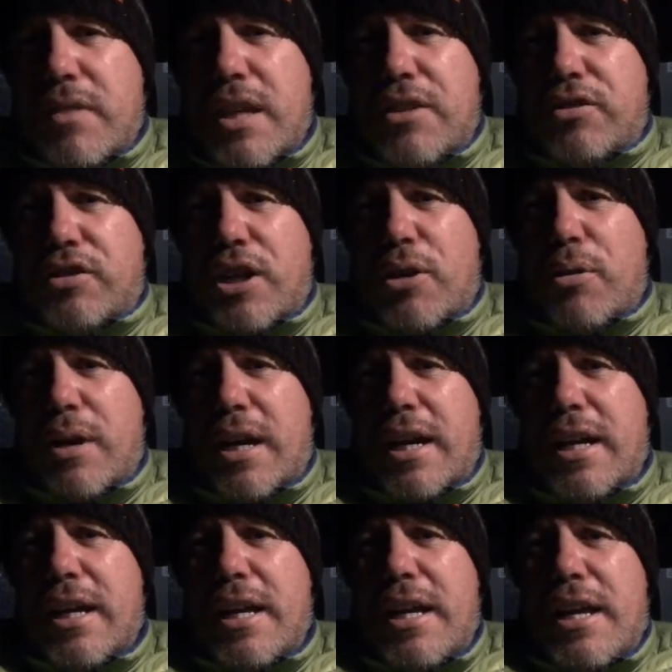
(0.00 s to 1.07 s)
So
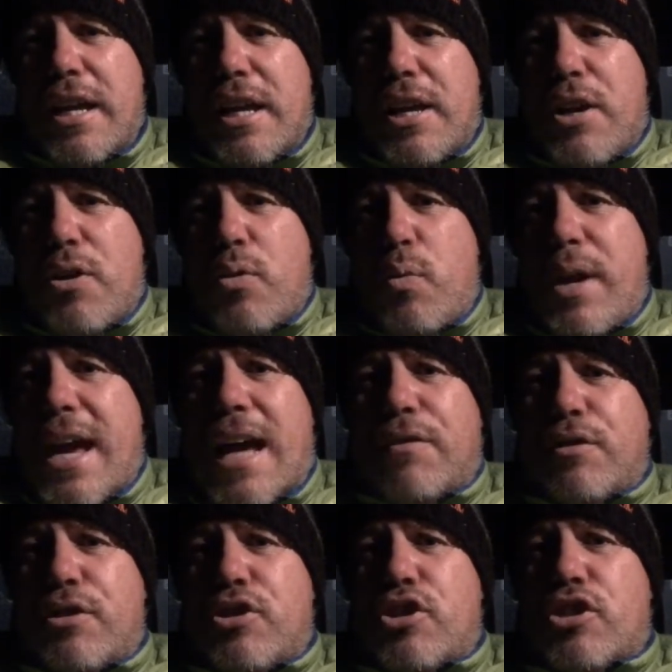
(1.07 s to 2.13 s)
we
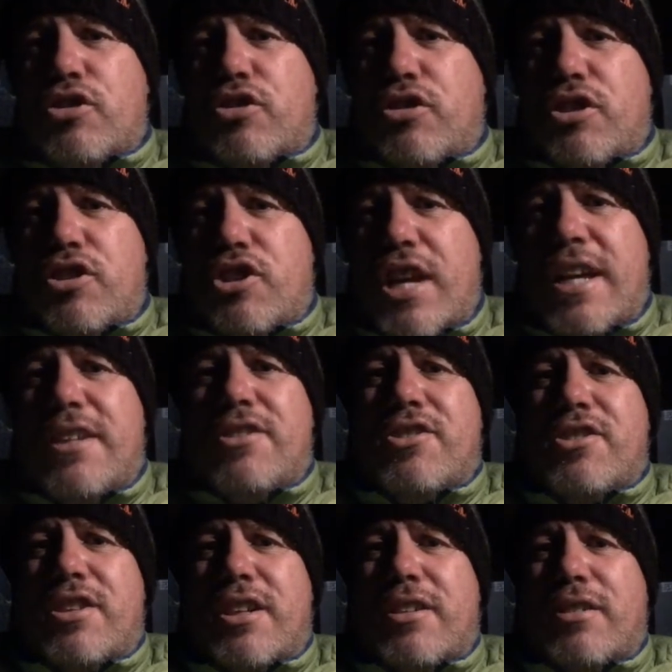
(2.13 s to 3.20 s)
haven't just
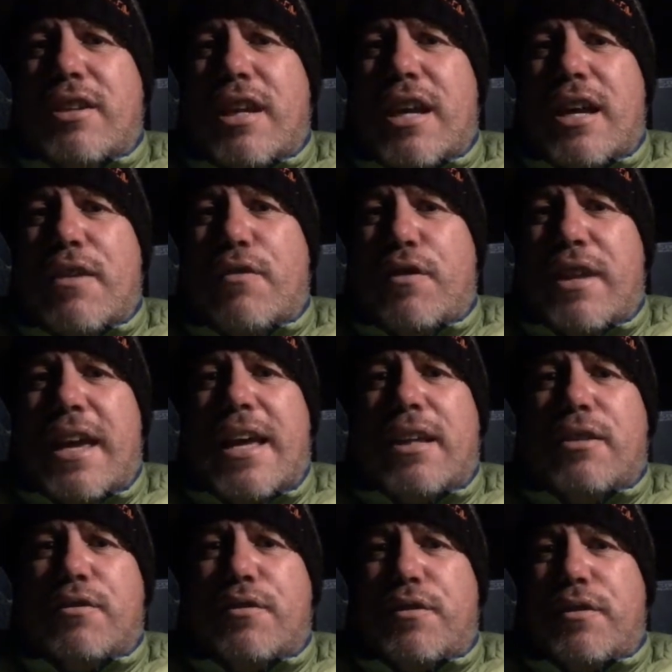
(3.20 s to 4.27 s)
changed it for the hell
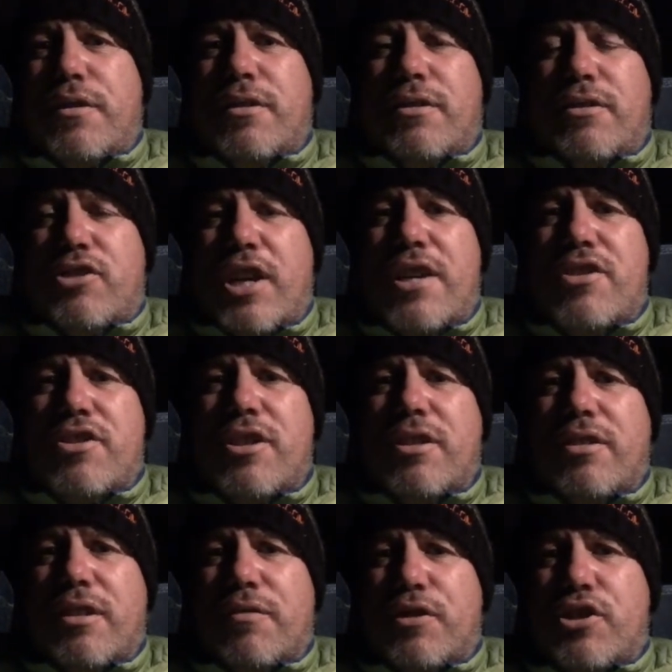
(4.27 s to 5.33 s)
of changing it
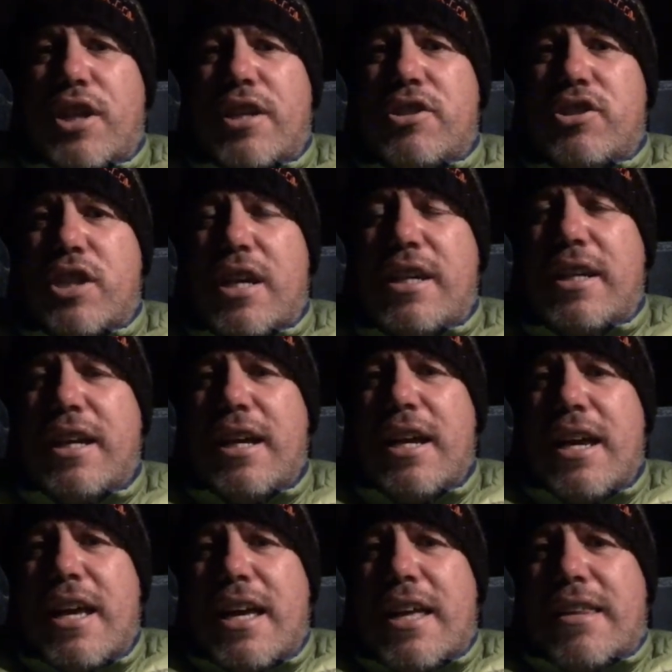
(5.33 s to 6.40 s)
and for change's sake.
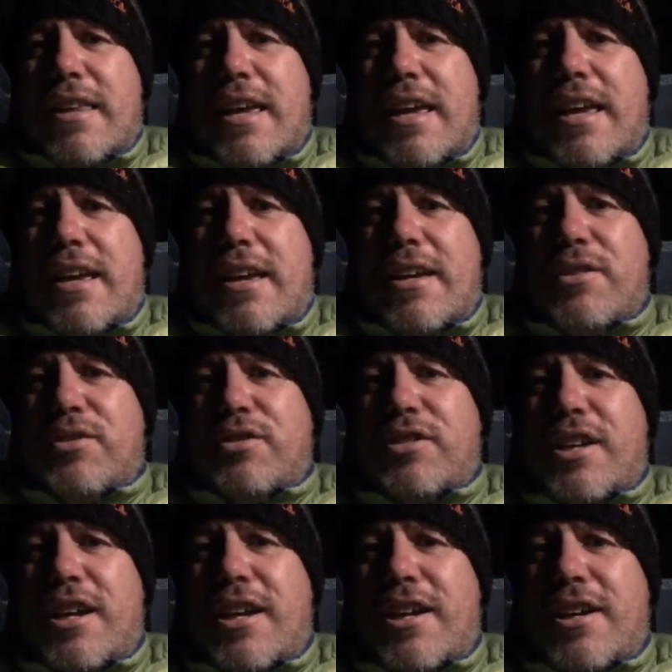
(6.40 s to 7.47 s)
There is
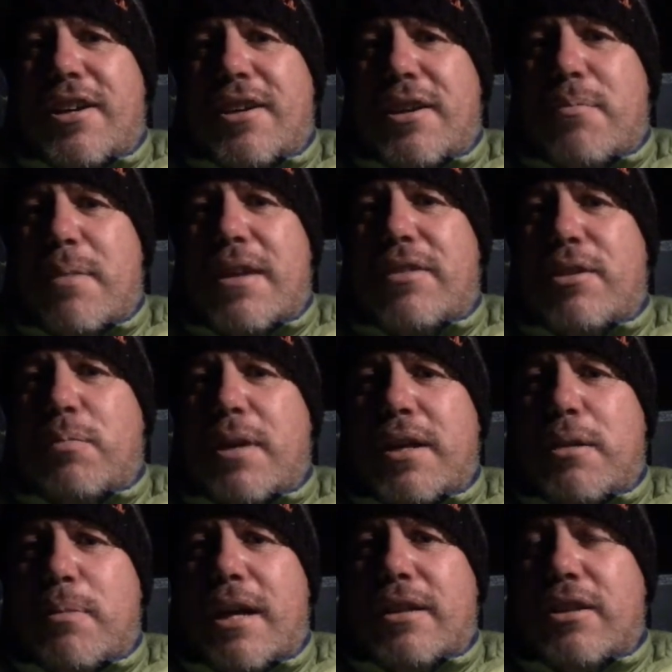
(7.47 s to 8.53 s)
a method behind
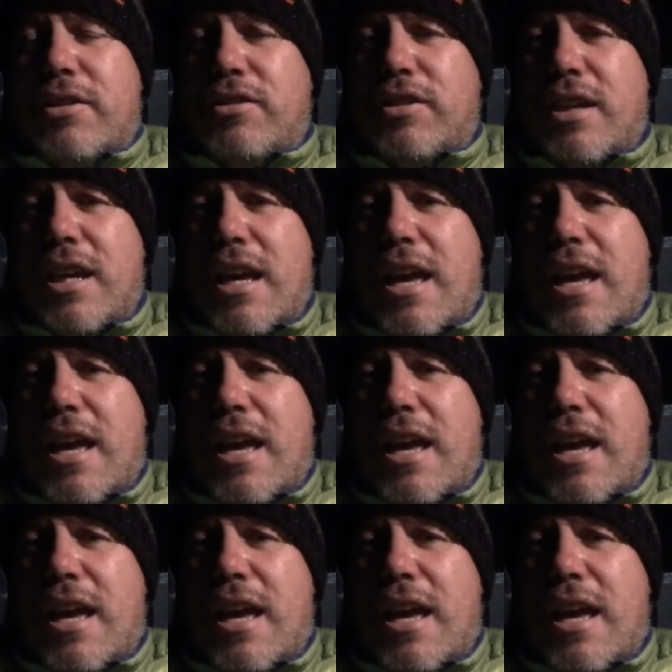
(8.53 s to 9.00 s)
the madness,